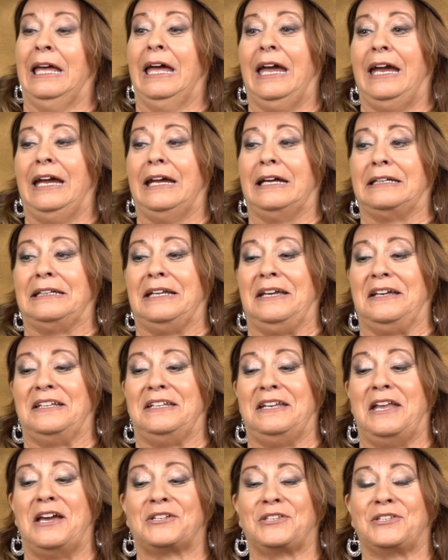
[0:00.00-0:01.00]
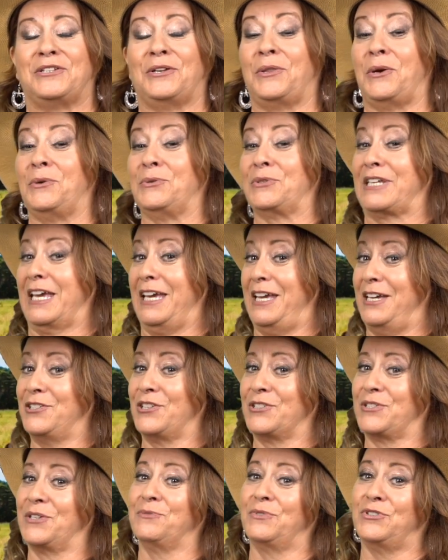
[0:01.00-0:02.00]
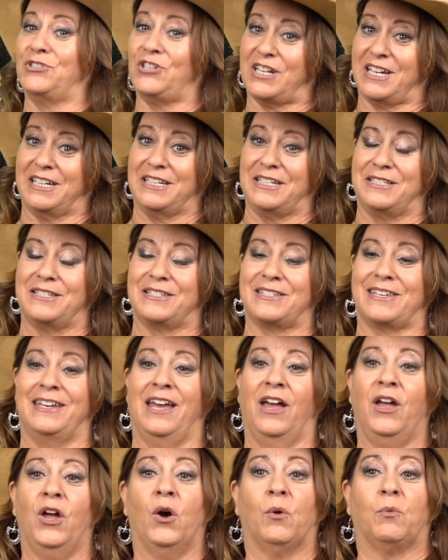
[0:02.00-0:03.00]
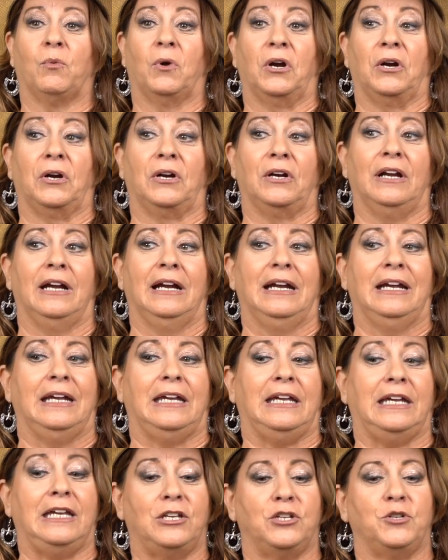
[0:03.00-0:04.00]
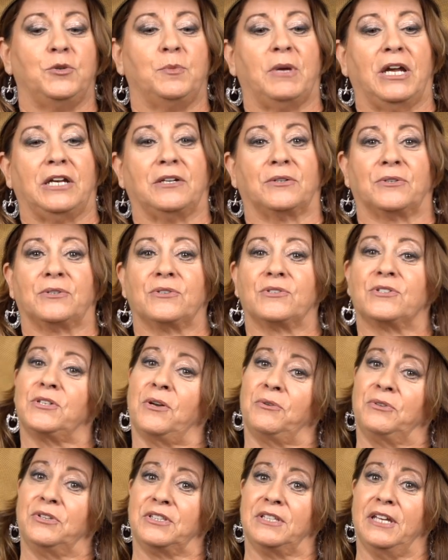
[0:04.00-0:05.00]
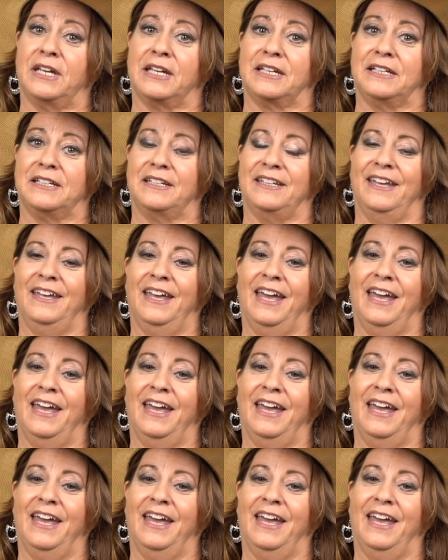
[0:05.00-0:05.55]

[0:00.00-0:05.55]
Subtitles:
And next to those cages of chickens were incubators so that they could